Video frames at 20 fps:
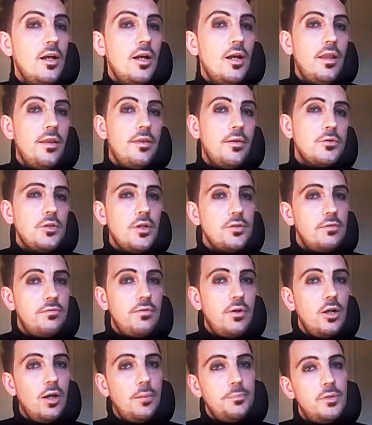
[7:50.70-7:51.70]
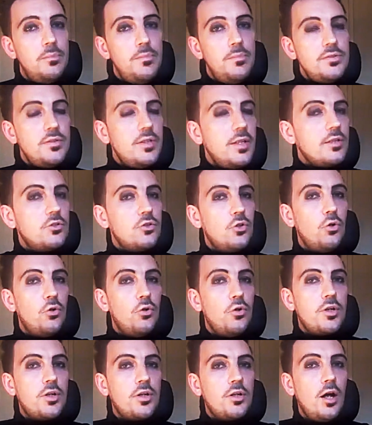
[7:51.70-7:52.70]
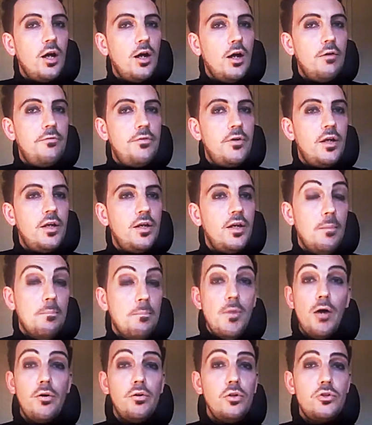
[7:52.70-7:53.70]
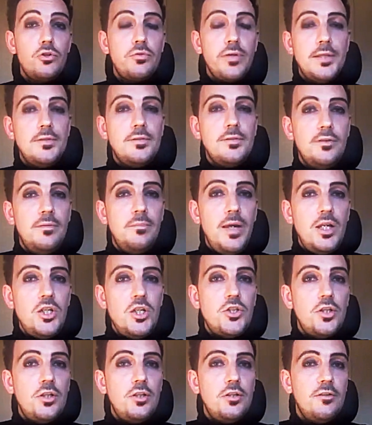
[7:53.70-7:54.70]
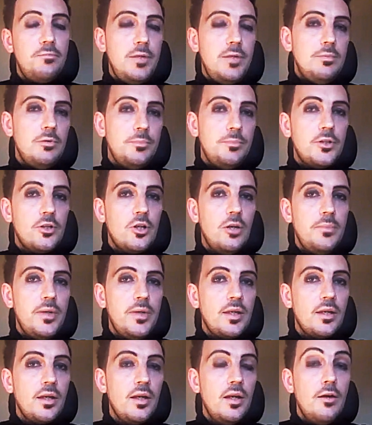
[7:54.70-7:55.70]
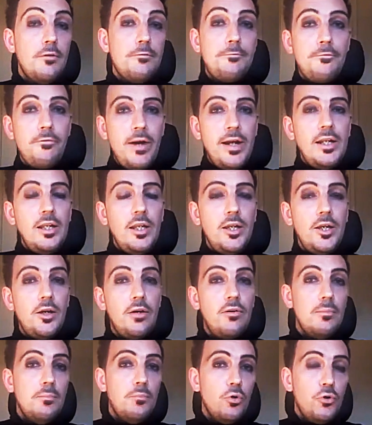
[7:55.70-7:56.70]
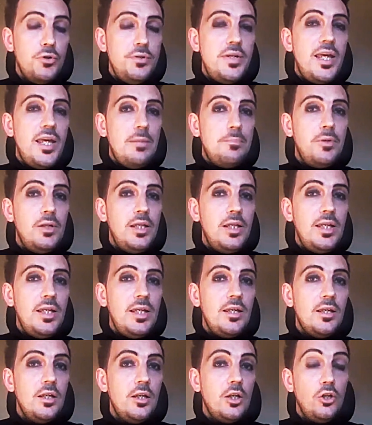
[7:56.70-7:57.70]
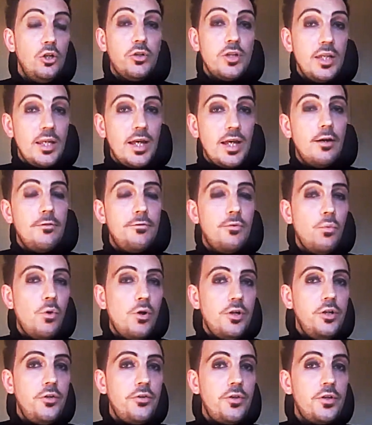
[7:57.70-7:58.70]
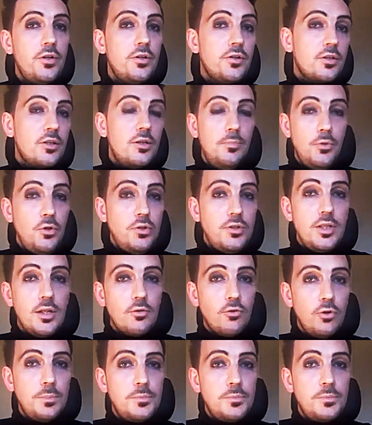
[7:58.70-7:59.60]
there's lots of very optimistic talk of a moral transformation, of people becoming friendlier and more neighborly, looking out for one another, community groups